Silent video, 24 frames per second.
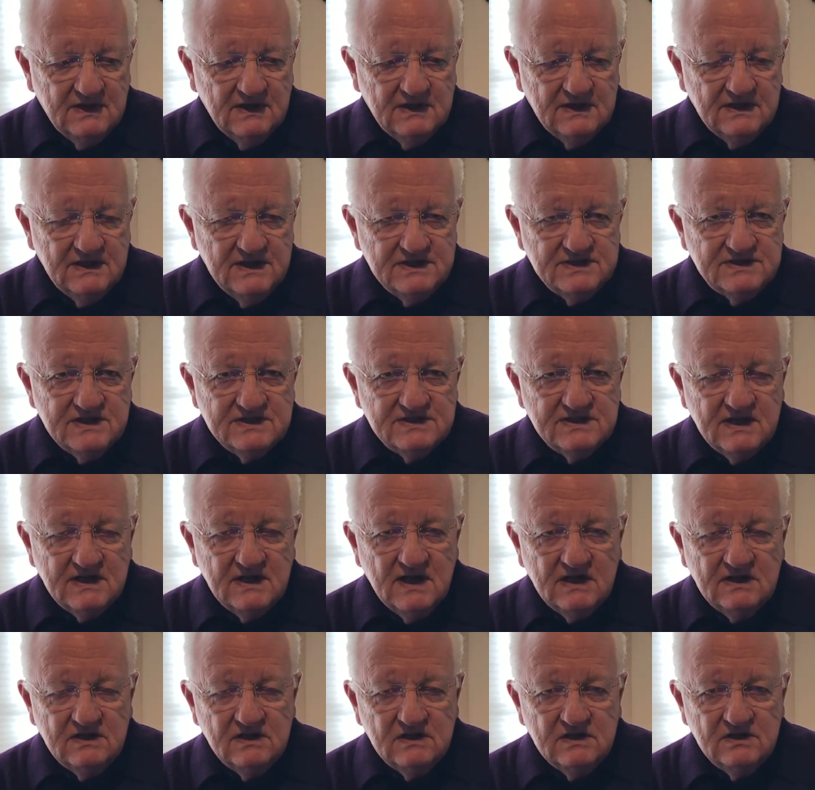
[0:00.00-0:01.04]
This is an
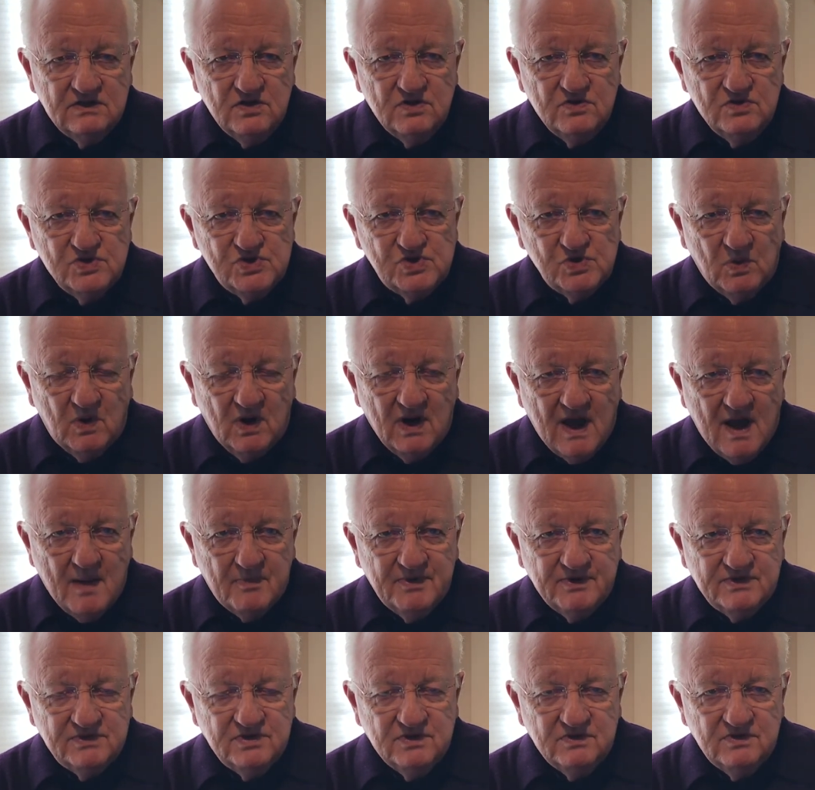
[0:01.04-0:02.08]
unusual
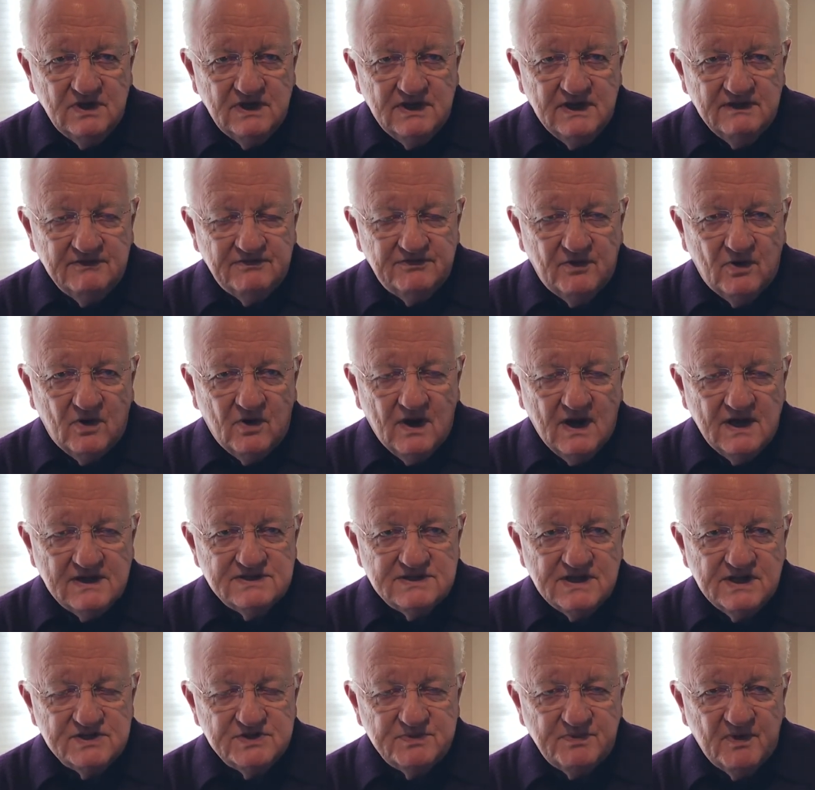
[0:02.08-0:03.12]
opportunity for us
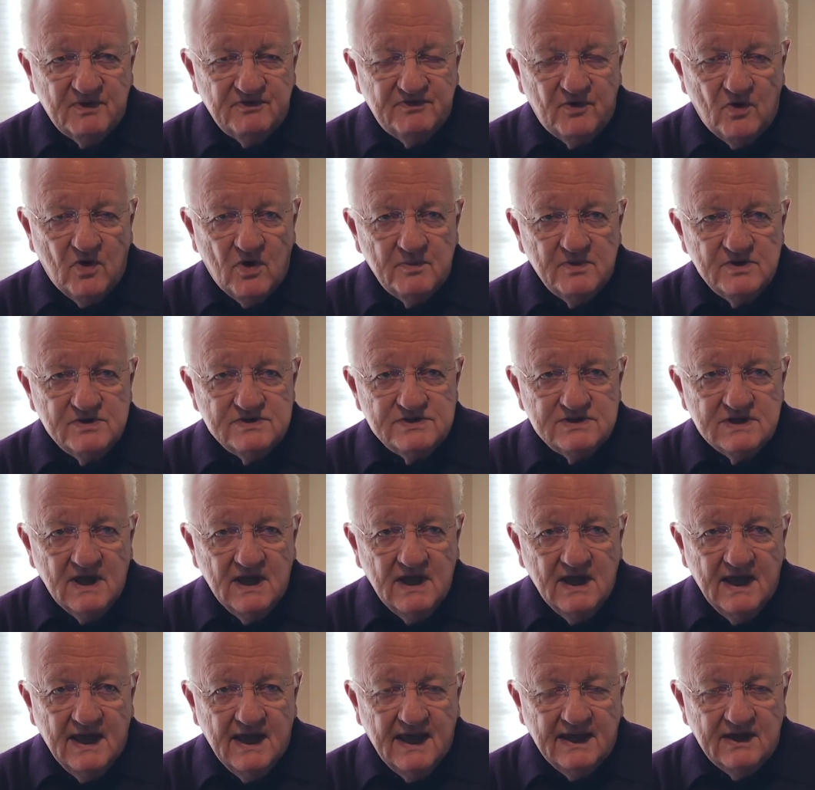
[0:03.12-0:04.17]
as performers
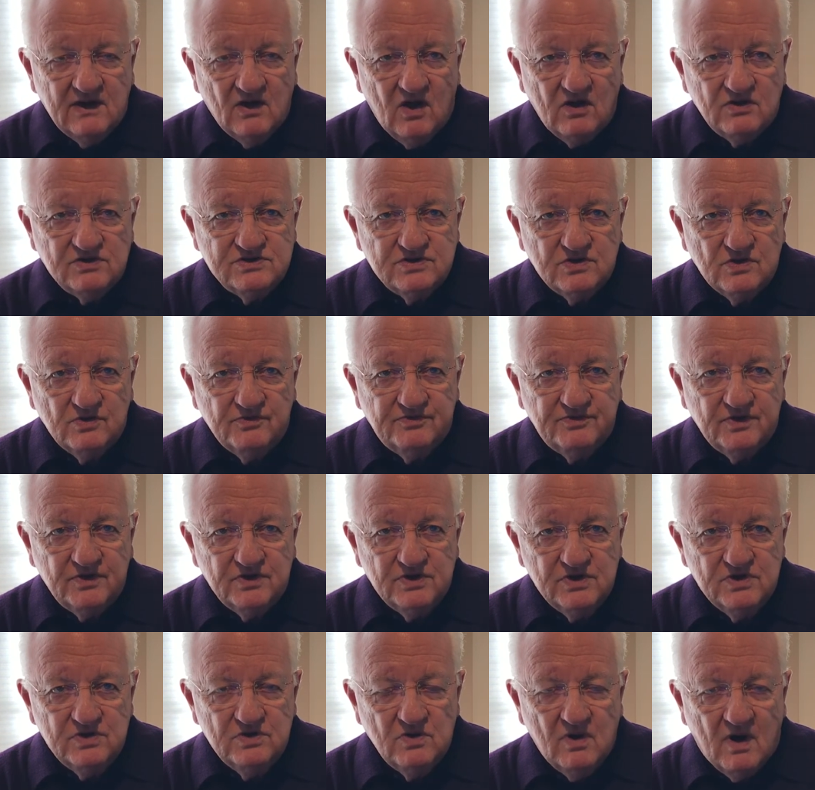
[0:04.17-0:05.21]
and also for
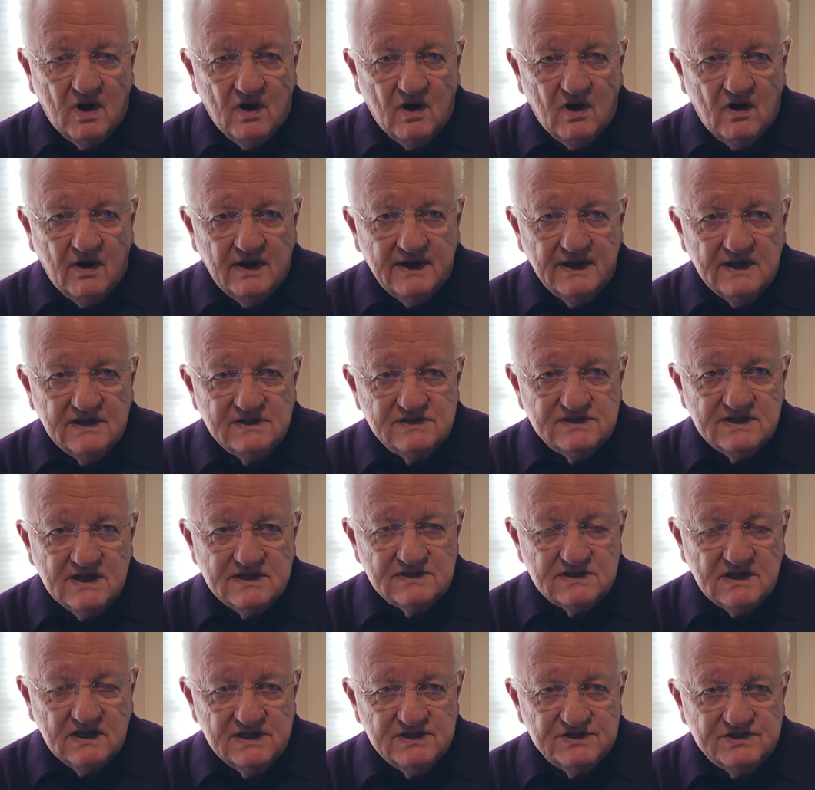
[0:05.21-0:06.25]
you, our audience,
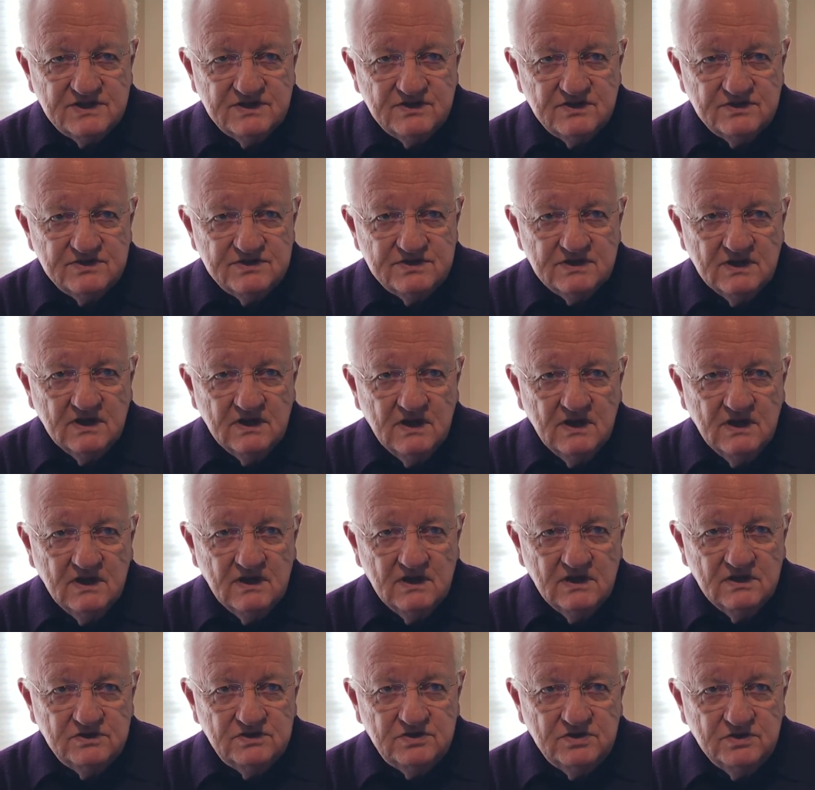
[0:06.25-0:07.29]
as listeners,
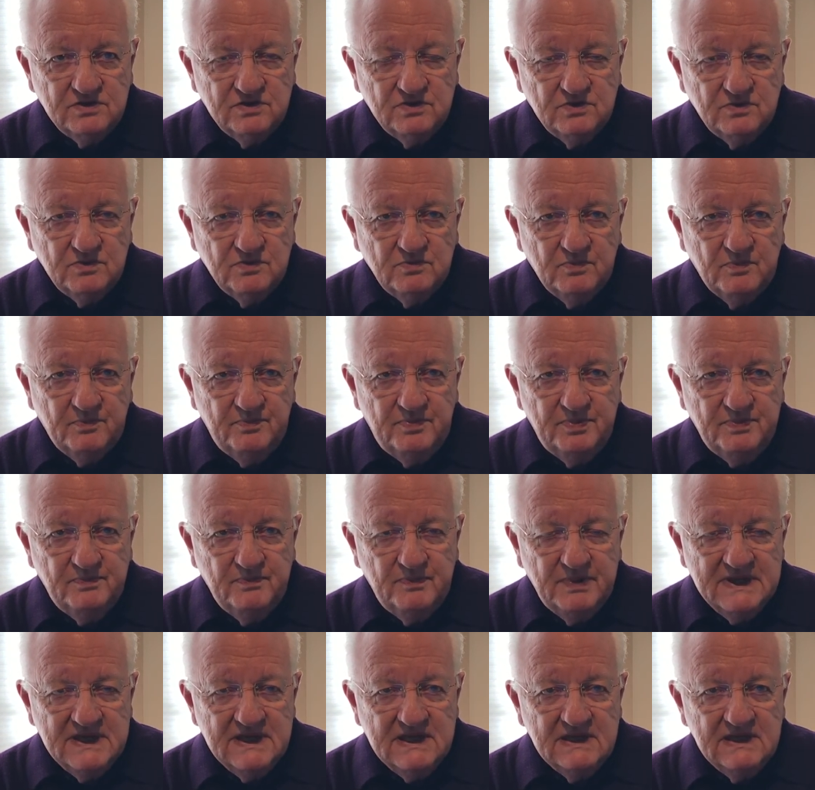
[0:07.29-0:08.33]
to
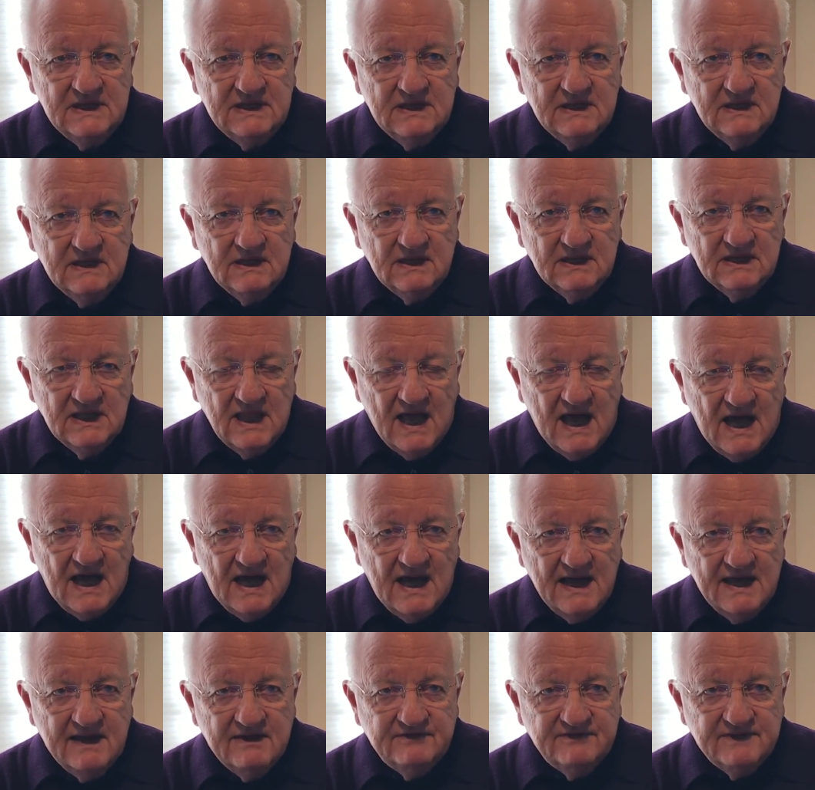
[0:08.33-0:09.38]
be
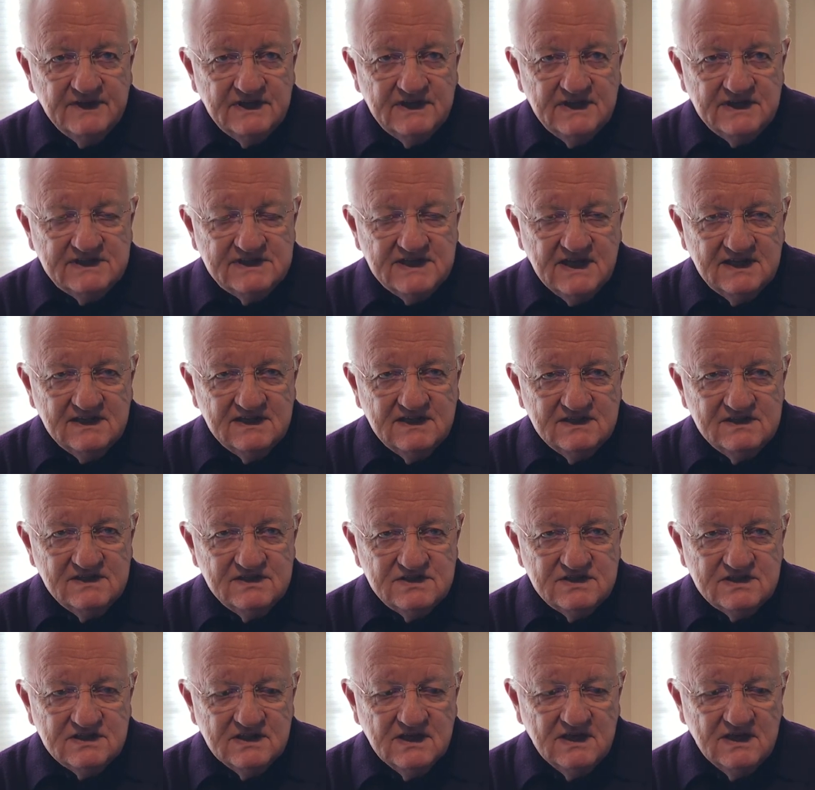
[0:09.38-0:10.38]
live in attendance